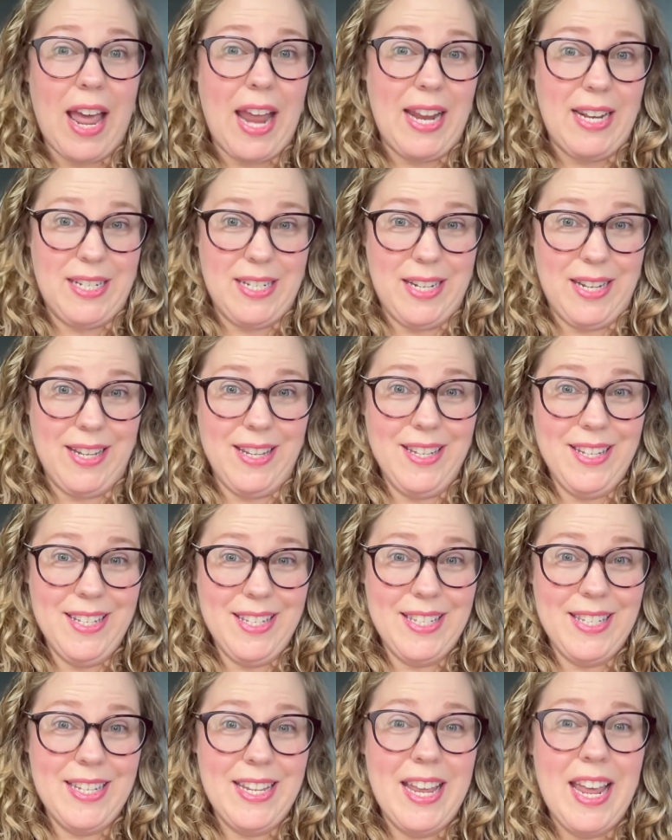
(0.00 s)
of
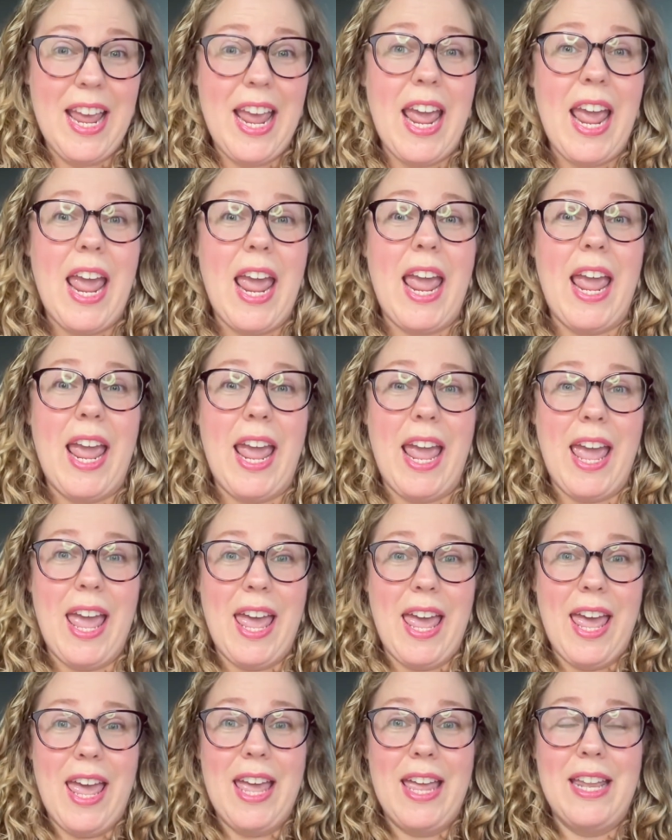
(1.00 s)
ideas,
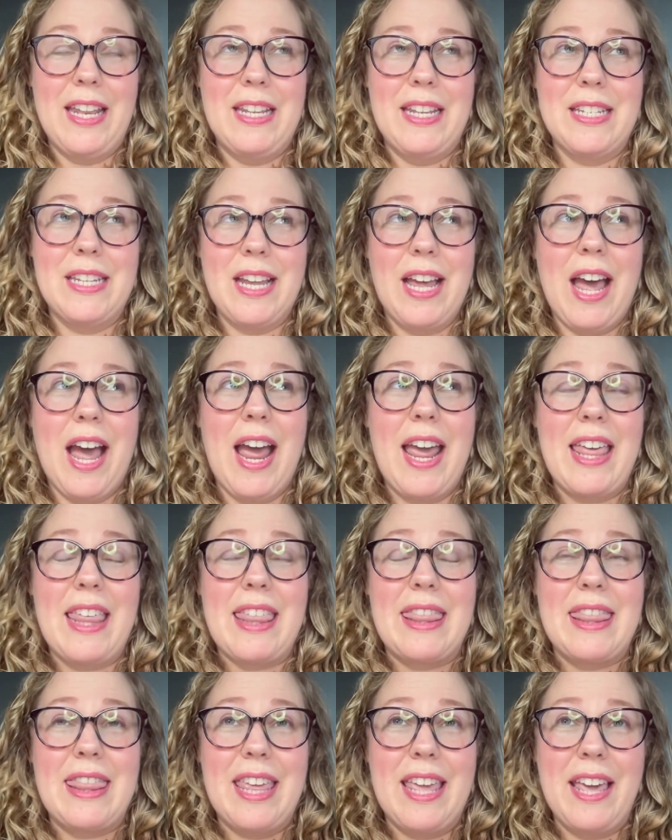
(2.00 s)
and I
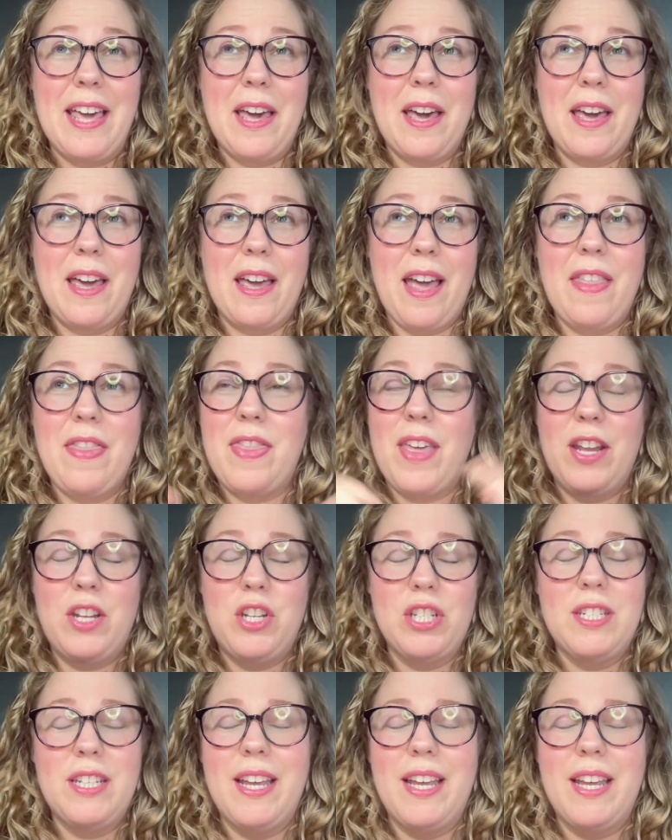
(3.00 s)
think they